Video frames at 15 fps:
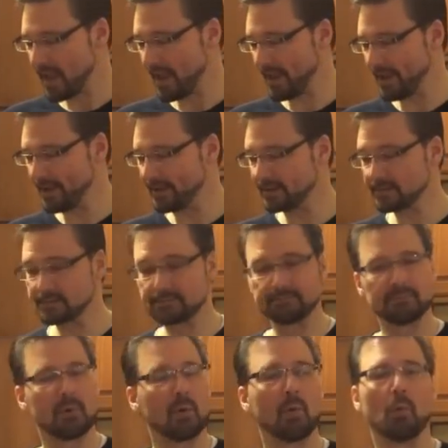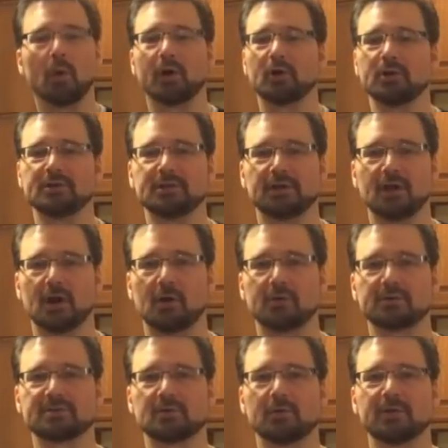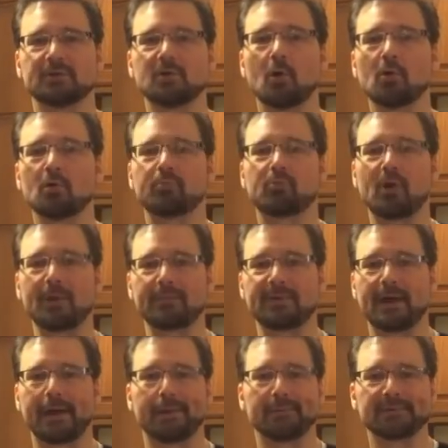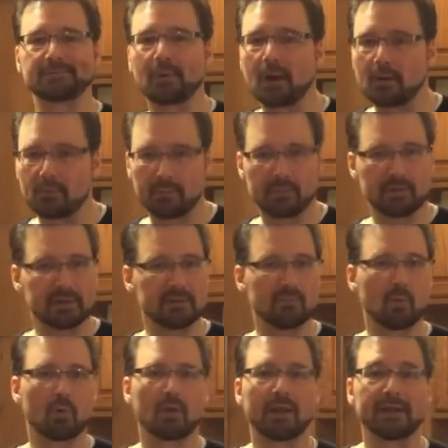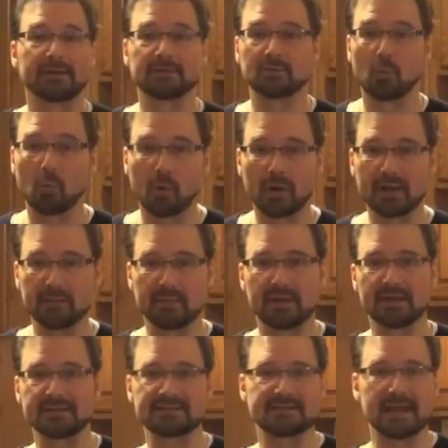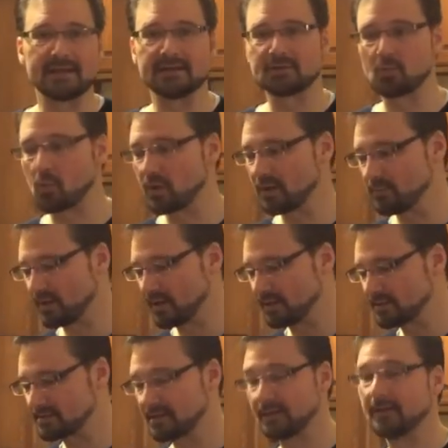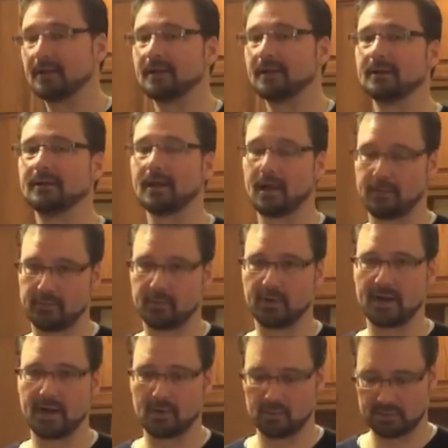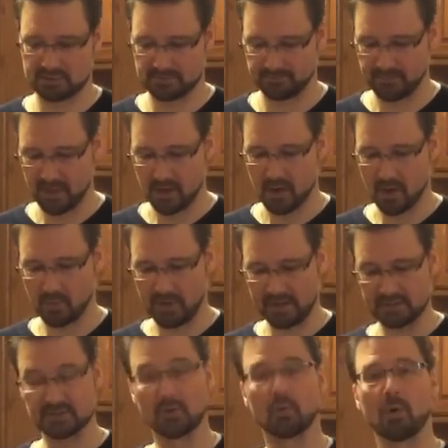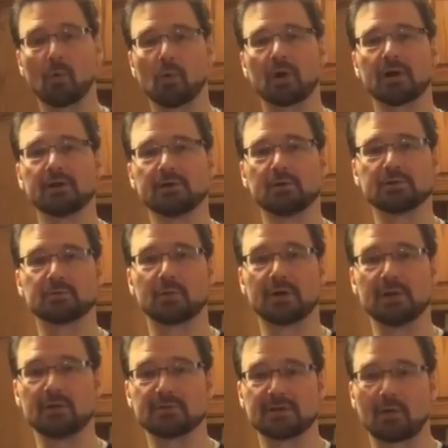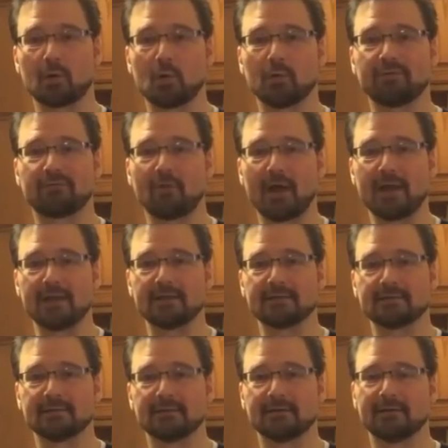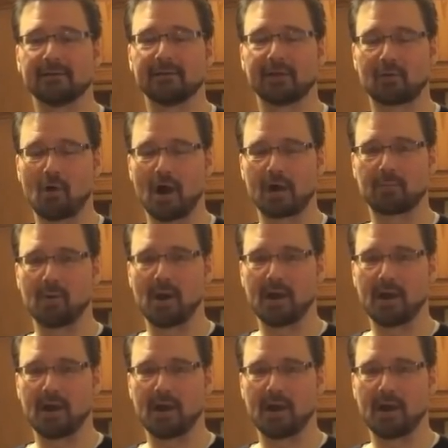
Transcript: And we're good to go. So the total prep time is probably more like twenty minutes, ten to twenty minutes, not three hours. Okay, so what we're going to do is we're going to use our old friend, the crock